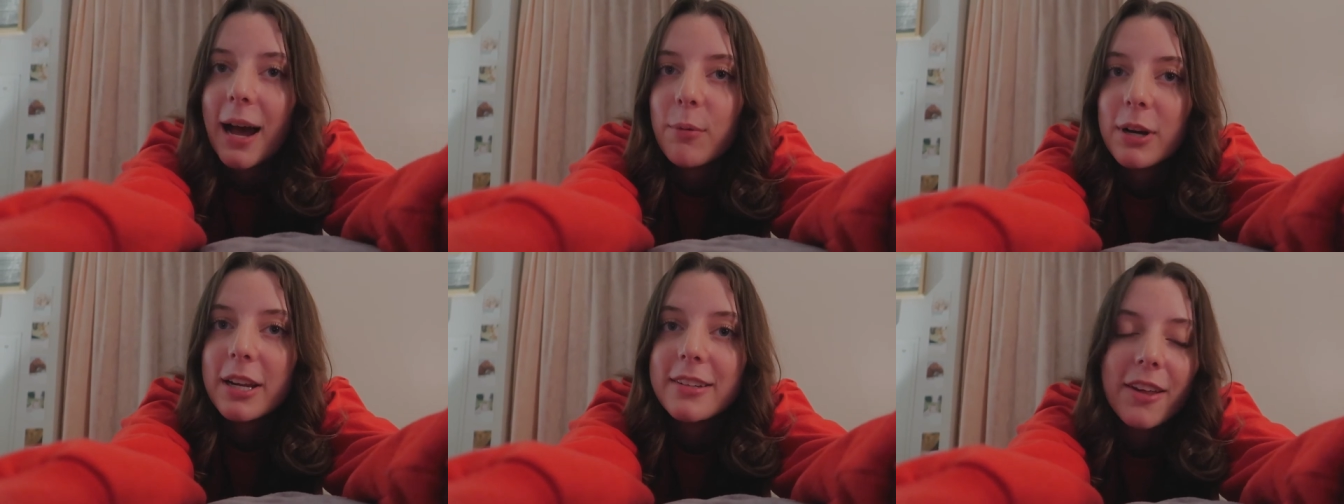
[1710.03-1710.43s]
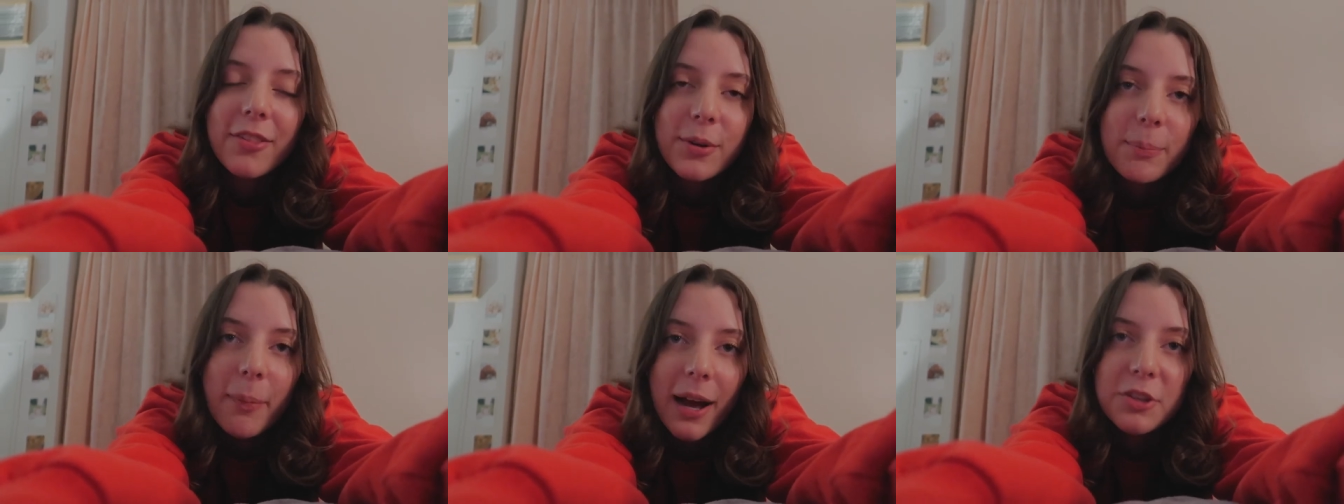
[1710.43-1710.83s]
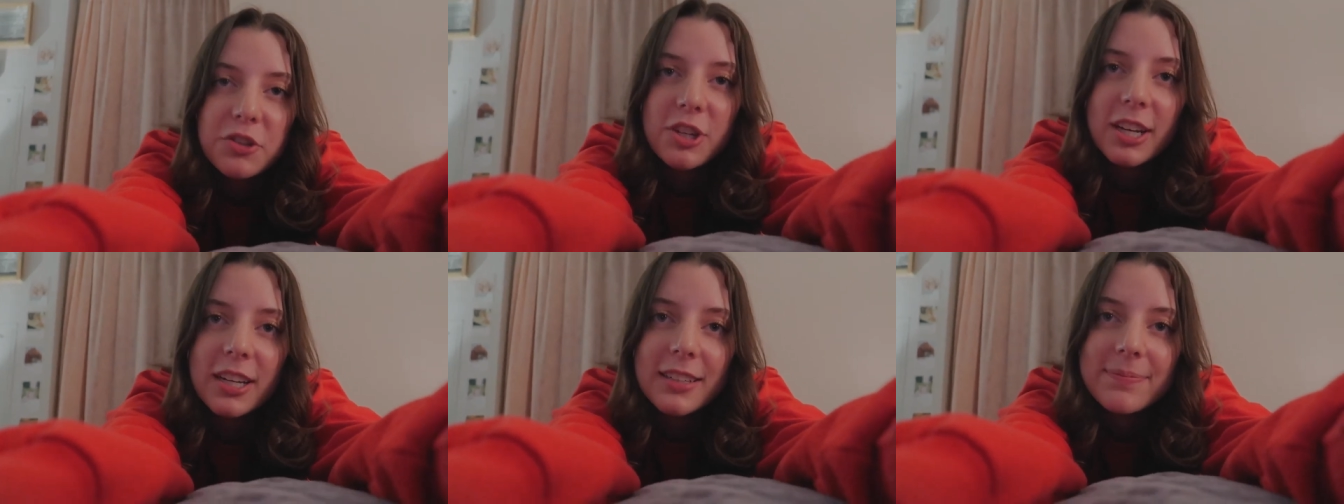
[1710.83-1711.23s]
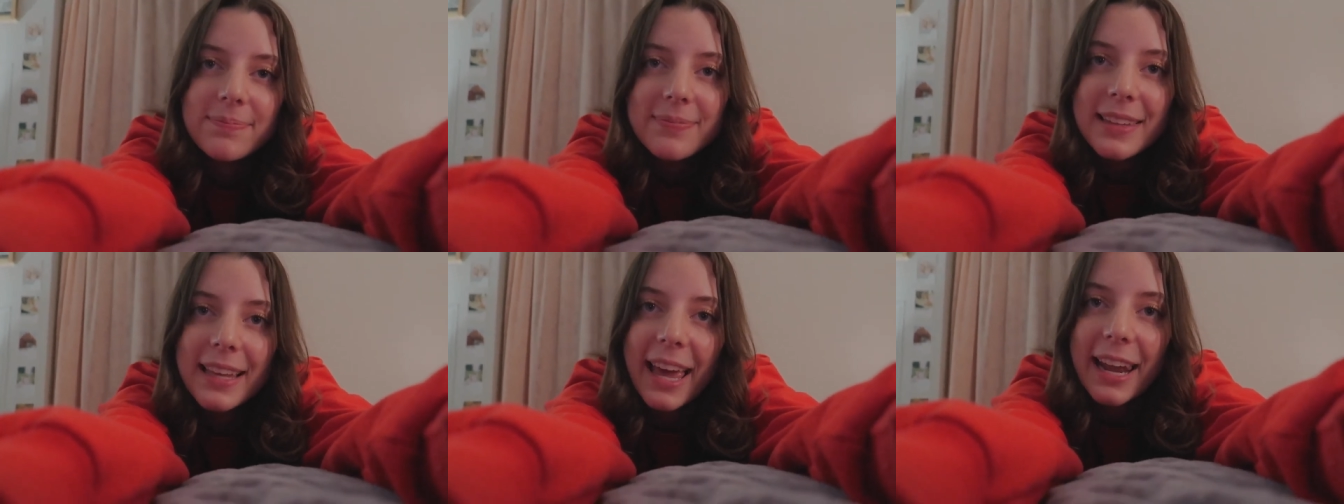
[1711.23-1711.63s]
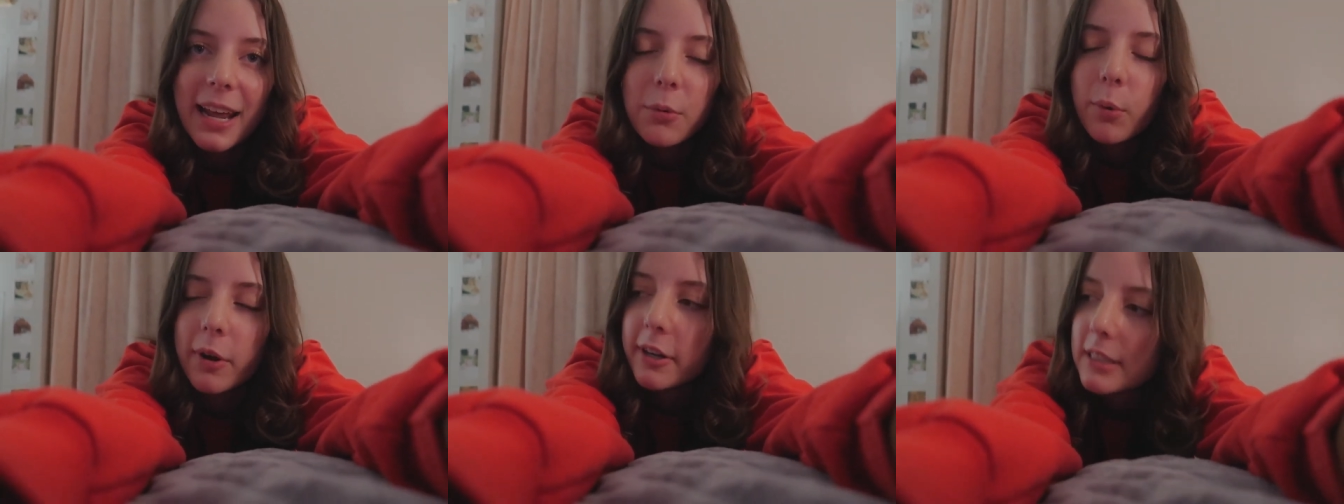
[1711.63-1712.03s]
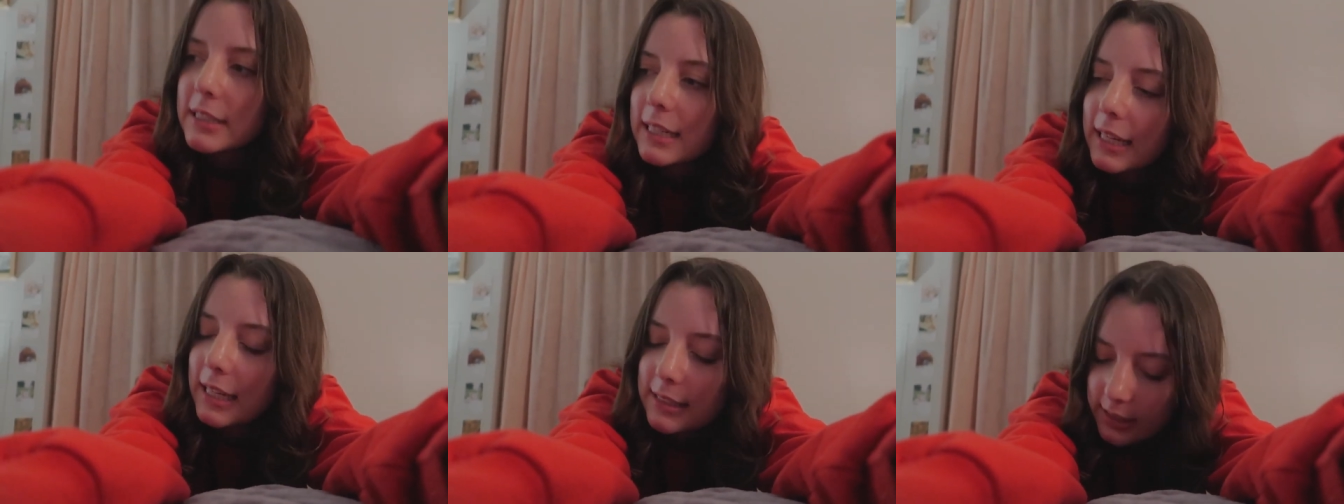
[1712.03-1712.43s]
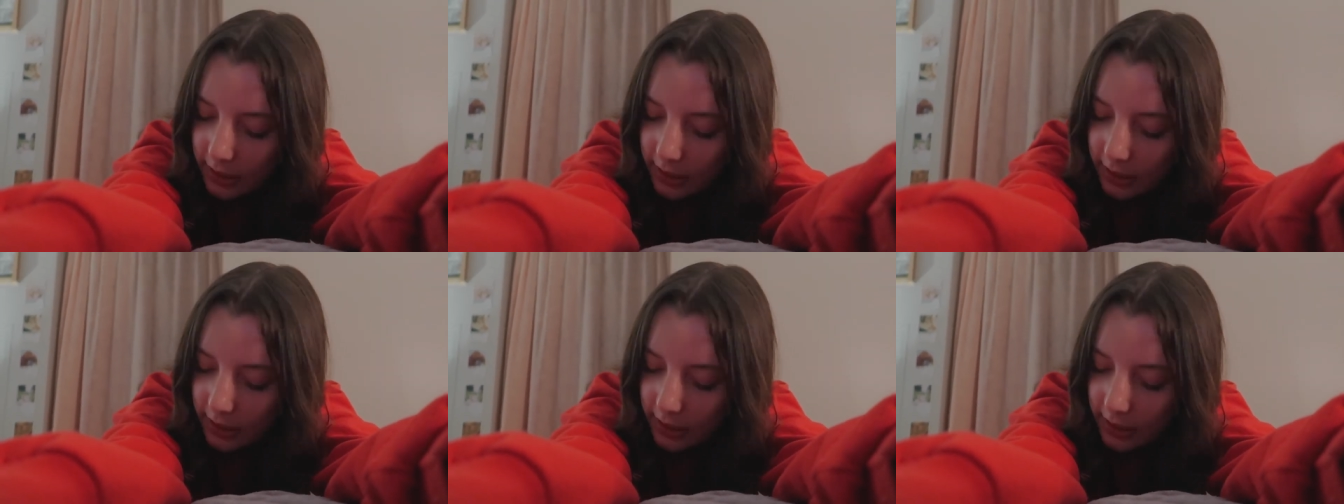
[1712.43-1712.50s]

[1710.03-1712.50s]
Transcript: I want another matcha and I want to get